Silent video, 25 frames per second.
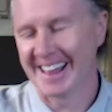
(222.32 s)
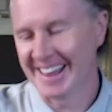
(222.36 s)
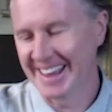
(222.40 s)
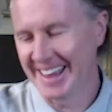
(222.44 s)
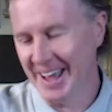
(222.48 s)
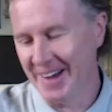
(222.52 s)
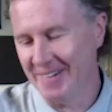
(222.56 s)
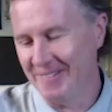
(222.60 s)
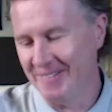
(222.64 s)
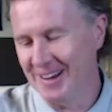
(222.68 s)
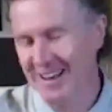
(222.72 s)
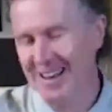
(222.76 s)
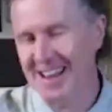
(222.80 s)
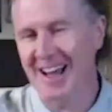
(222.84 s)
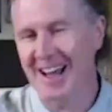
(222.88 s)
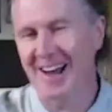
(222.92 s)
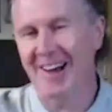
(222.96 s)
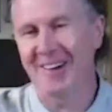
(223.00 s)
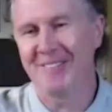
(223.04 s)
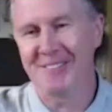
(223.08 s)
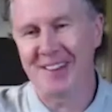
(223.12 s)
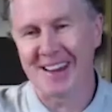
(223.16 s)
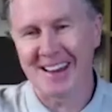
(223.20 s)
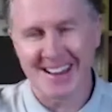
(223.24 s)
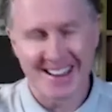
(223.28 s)
Yeah, well, I
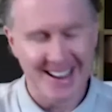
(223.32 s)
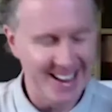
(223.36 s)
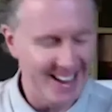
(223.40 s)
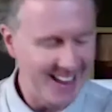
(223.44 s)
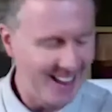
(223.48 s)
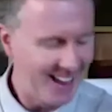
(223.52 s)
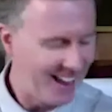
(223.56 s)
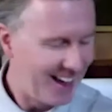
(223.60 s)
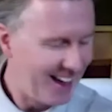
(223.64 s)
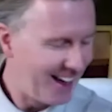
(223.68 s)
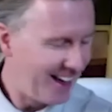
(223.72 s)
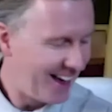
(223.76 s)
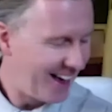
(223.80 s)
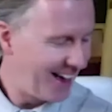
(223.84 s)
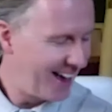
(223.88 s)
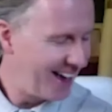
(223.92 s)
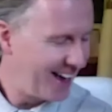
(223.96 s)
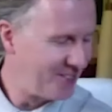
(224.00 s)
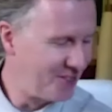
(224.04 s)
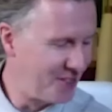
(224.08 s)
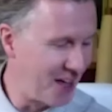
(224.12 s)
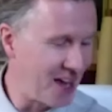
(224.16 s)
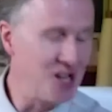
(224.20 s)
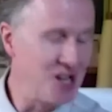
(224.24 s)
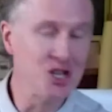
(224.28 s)
mean, they